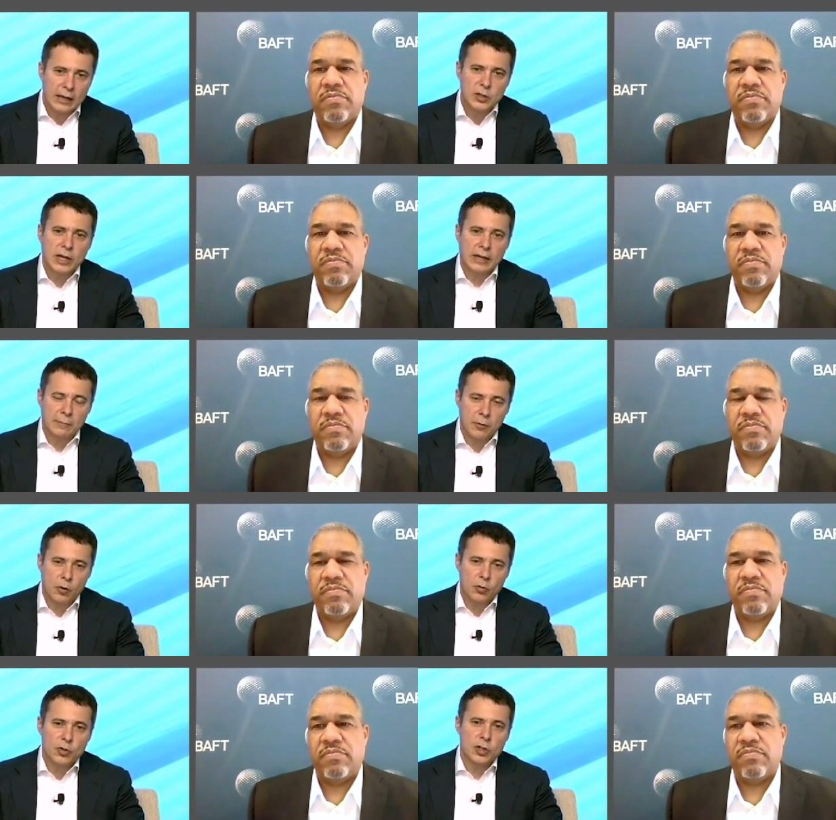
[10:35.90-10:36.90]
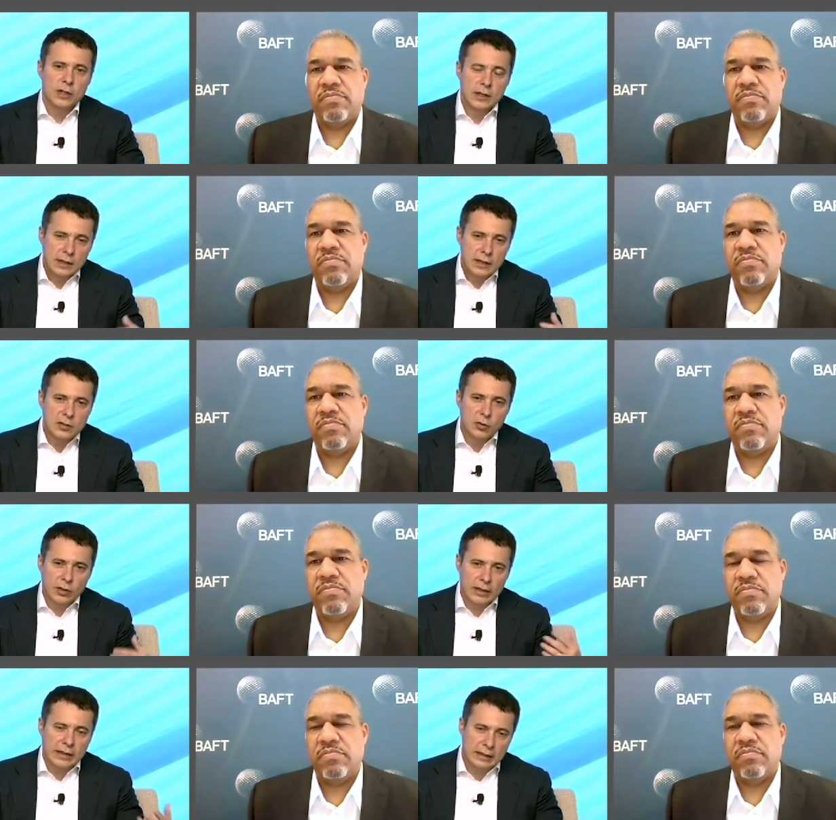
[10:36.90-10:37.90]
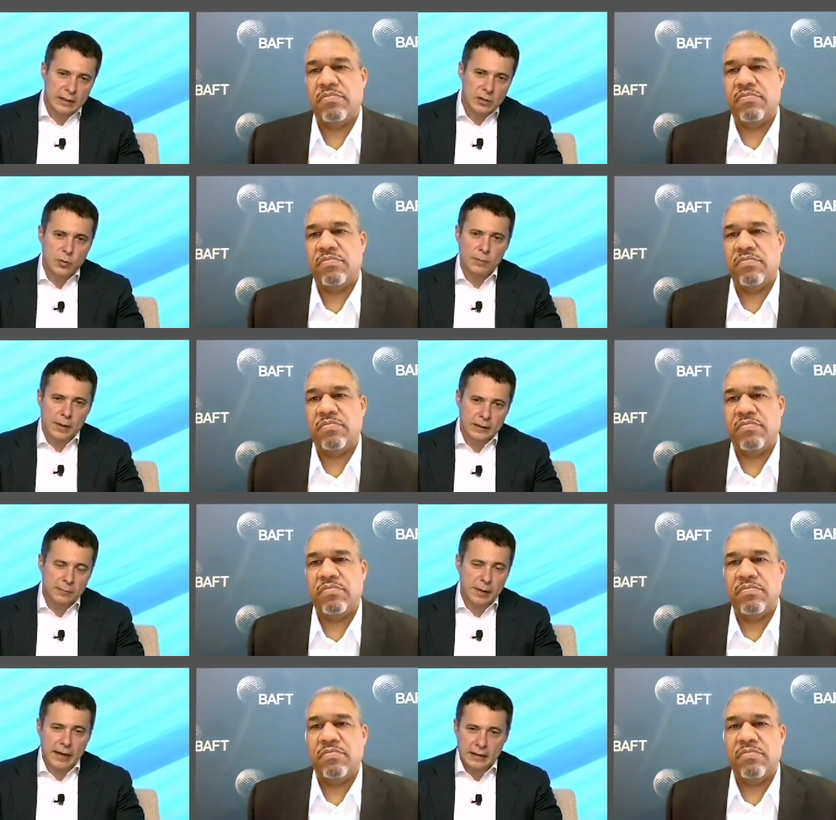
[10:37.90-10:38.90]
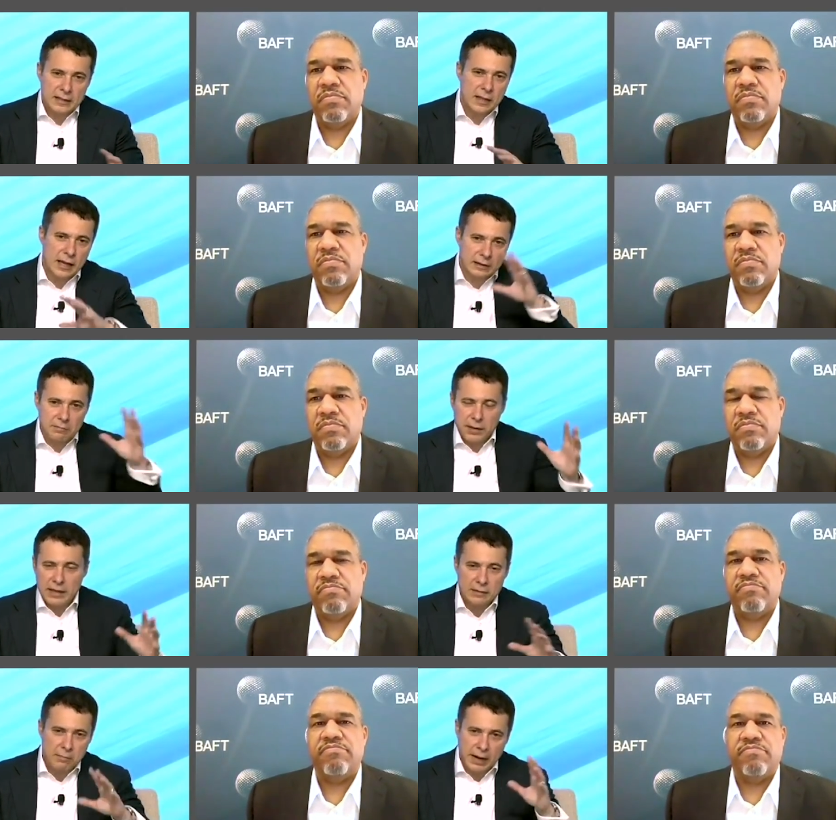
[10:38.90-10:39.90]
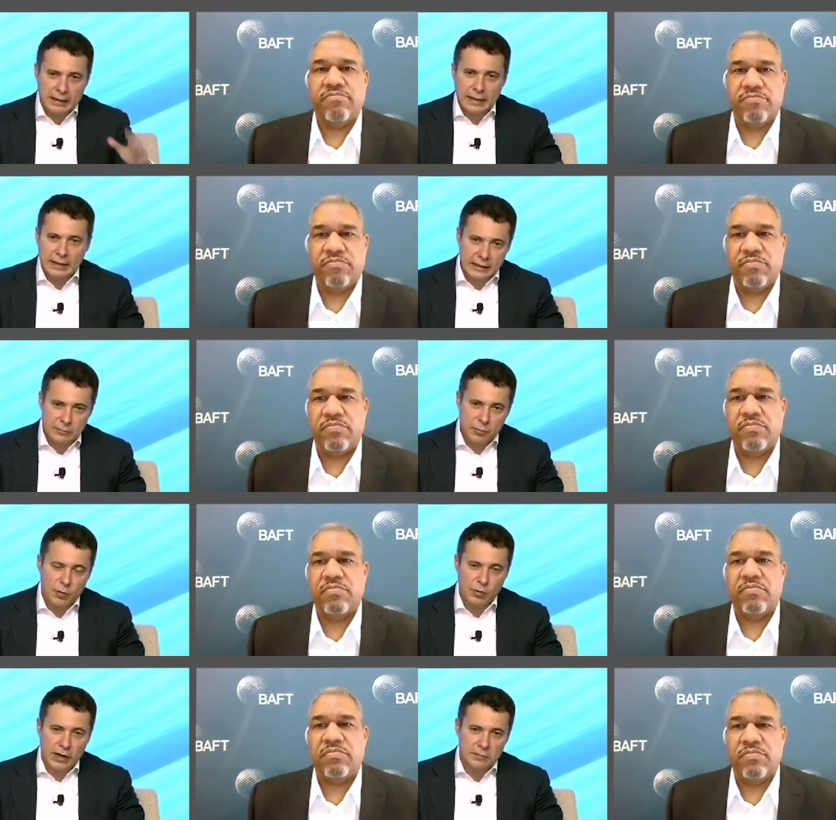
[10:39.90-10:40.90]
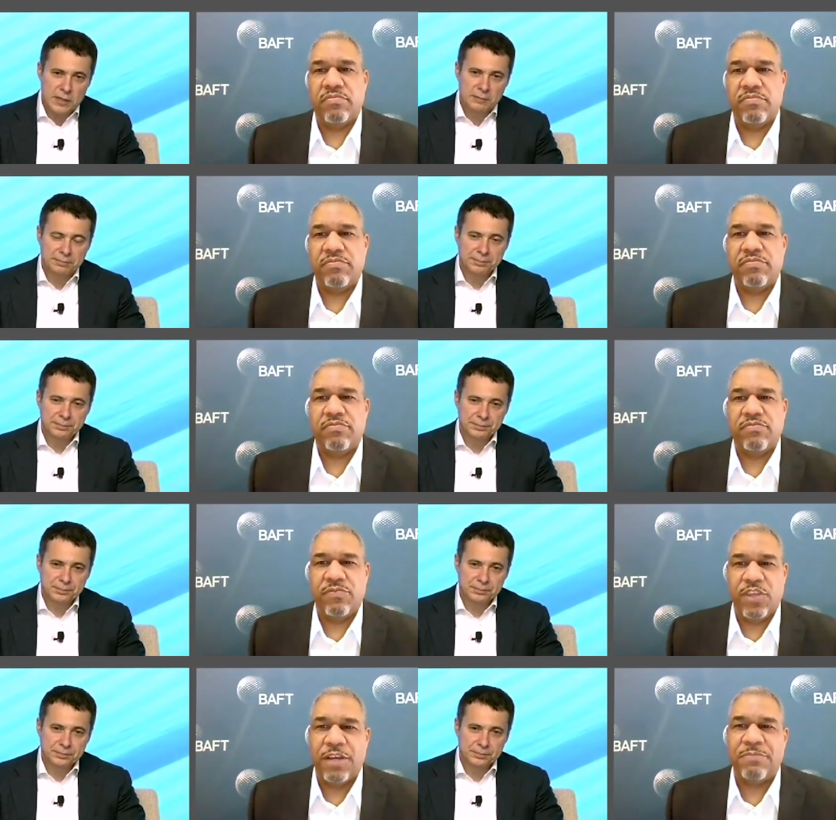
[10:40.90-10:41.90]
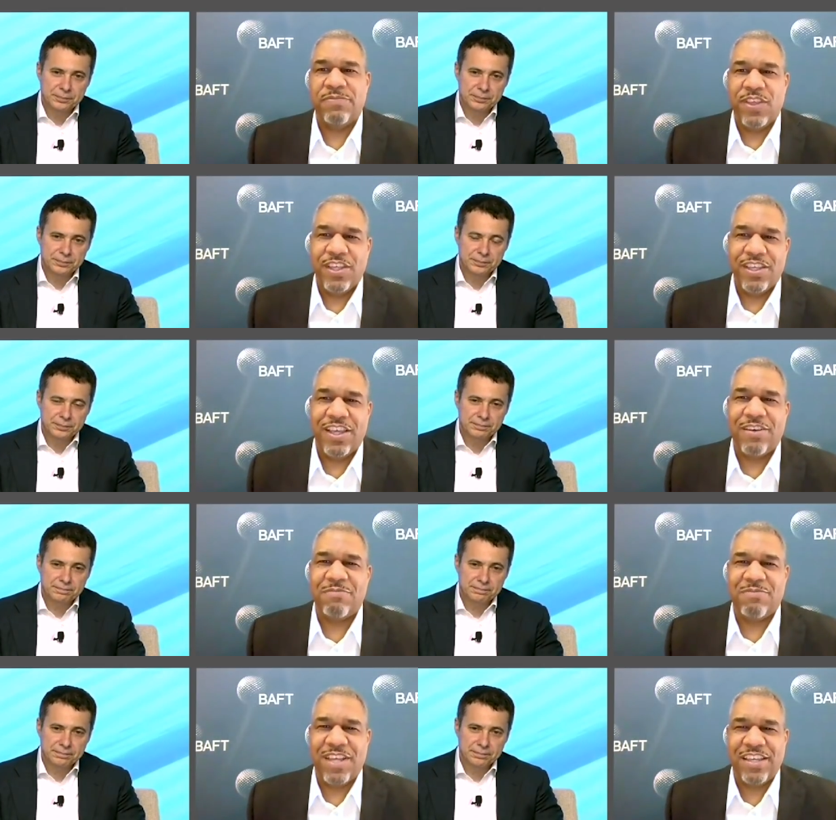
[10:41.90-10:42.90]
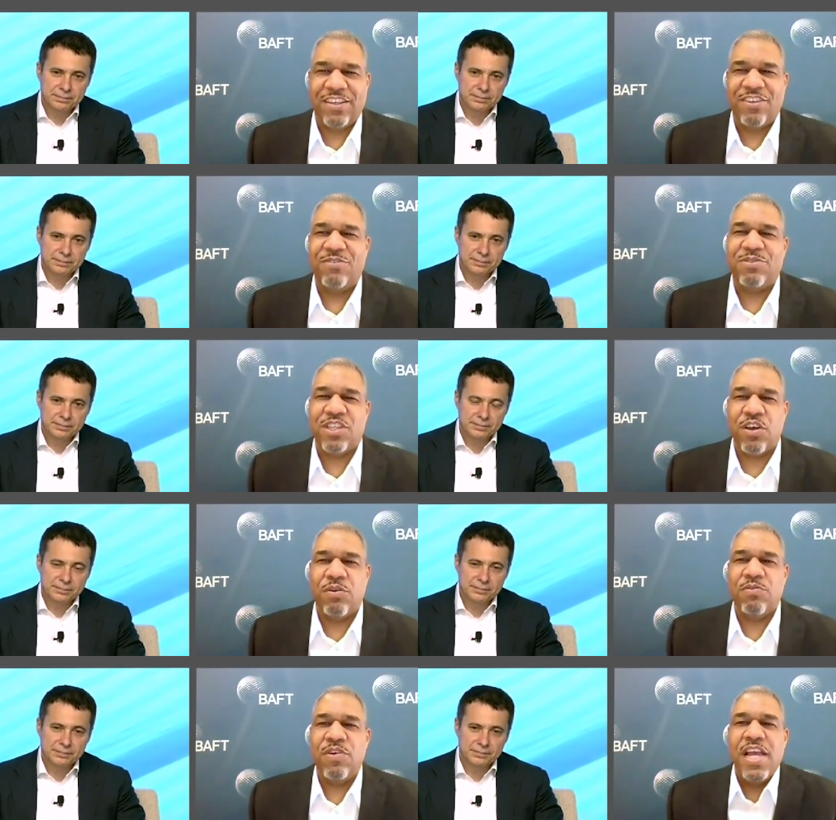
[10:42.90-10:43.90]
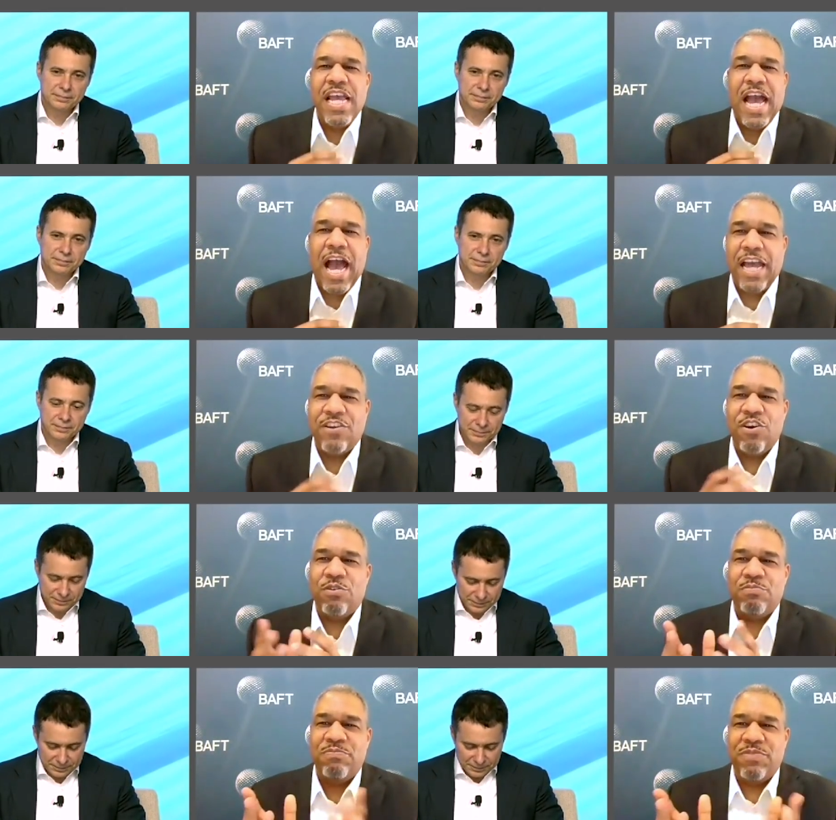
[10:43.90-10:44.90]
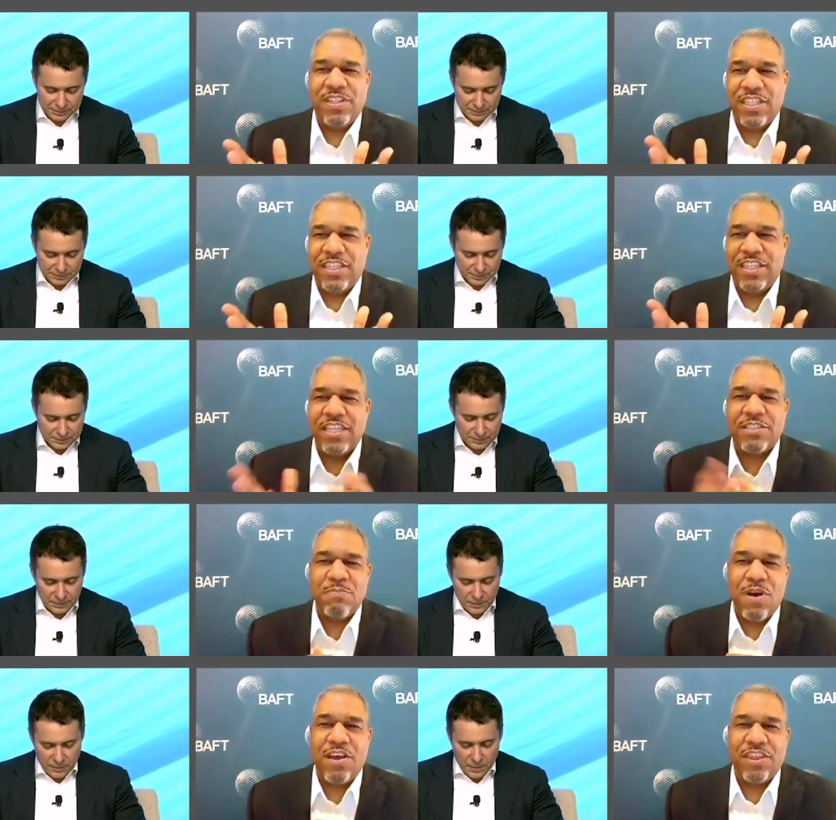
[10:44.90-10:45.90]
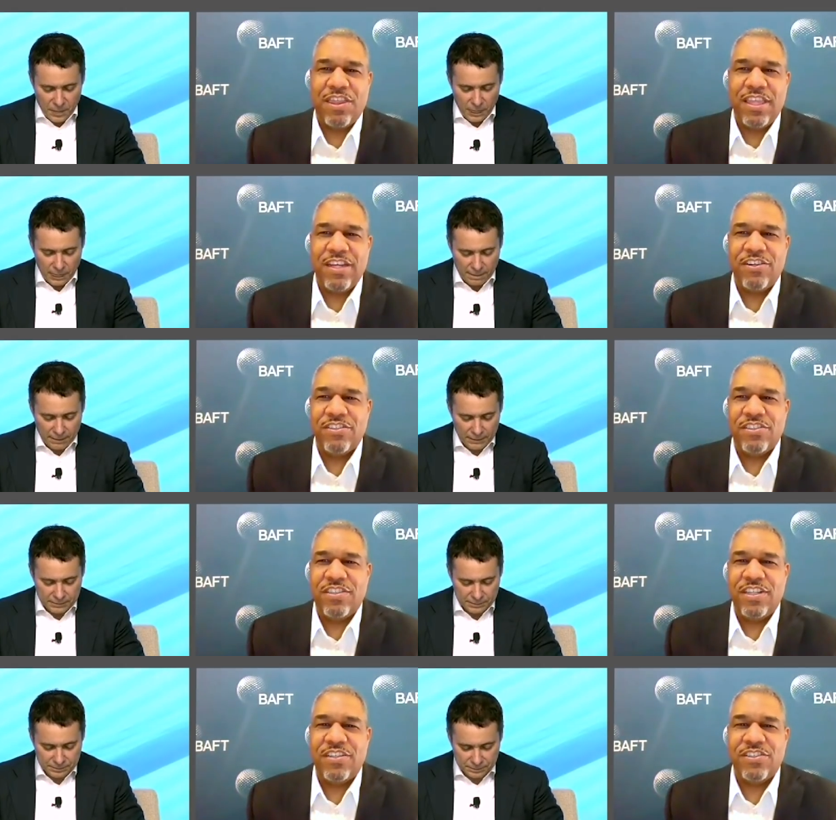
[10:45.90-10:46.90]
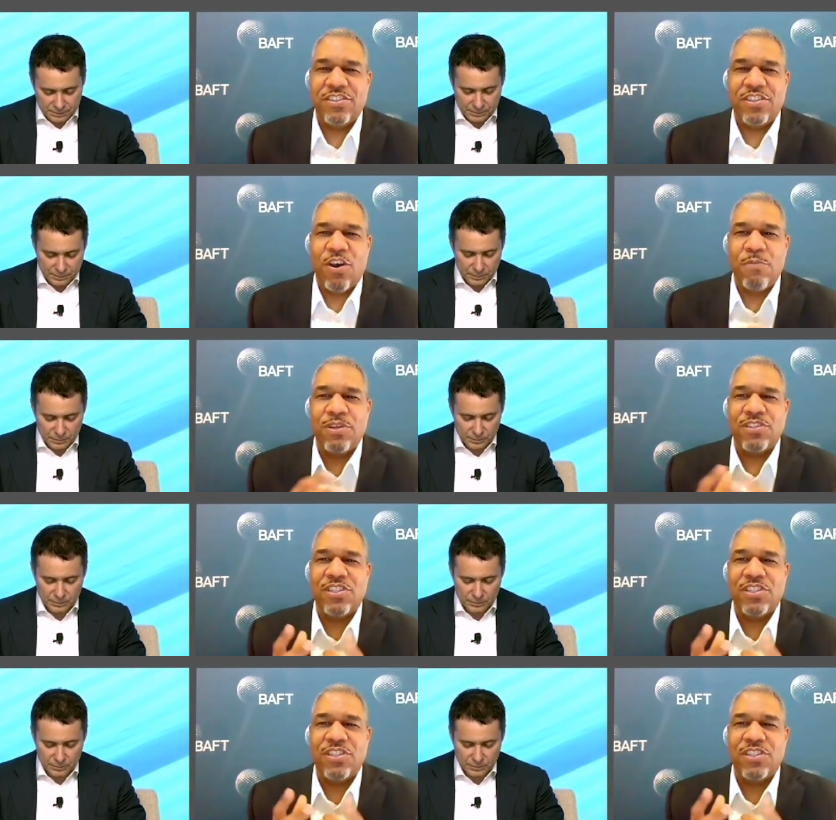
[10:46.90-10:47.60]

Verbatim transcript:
Speaker 1: agile approach is going to get us to a better place than big multi-year programs.
Speaker 2: Yeah. Yeah, thank you. So I know this month there's there's almost